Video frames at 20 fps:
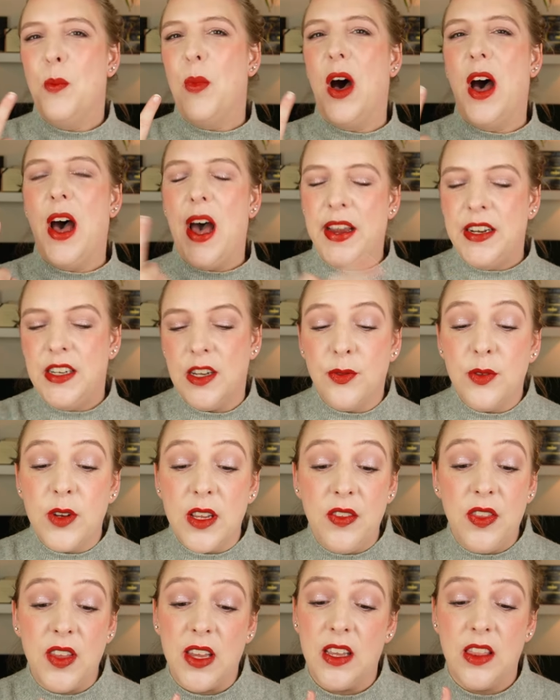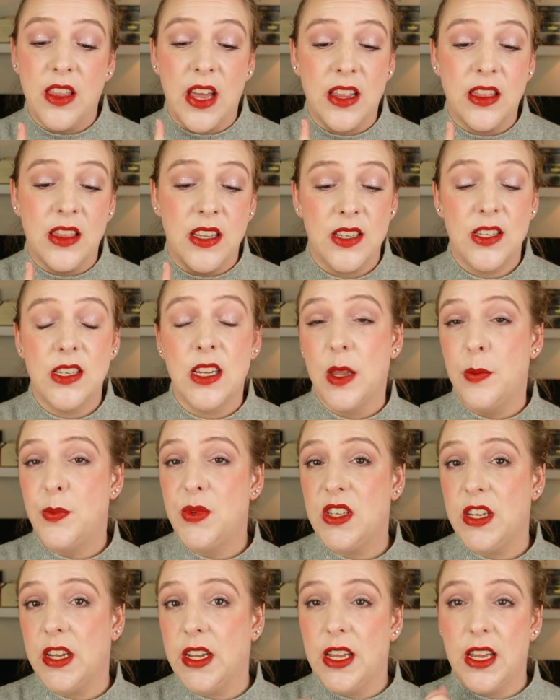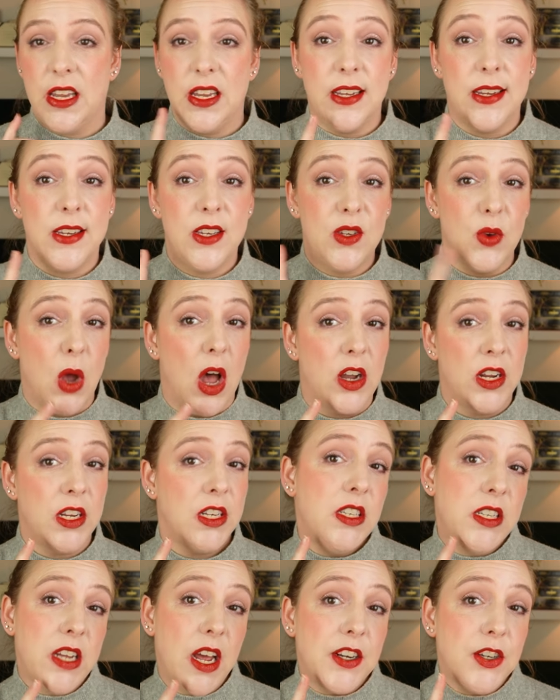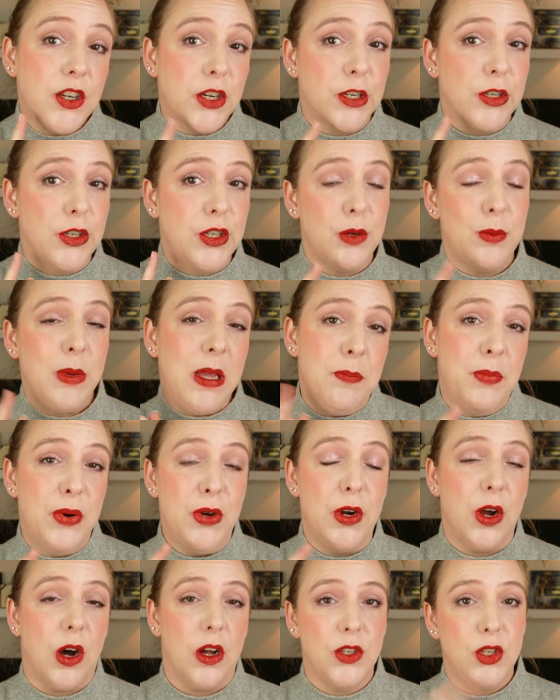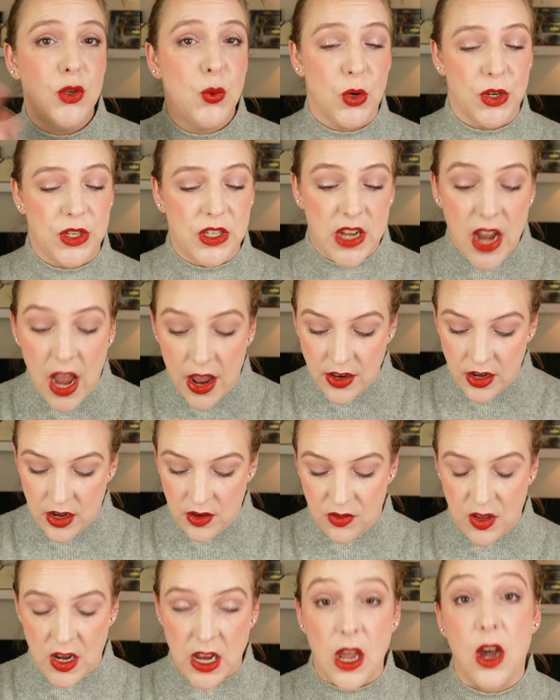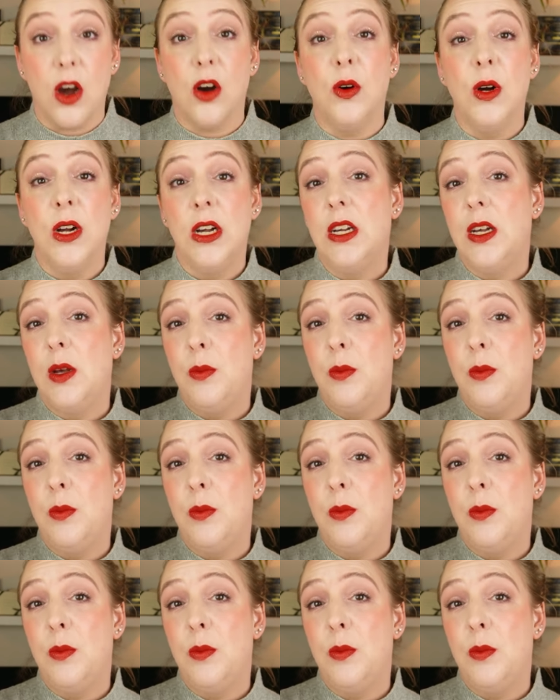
but I definitely think that this lipstick is a contender to be put on towards the end of the video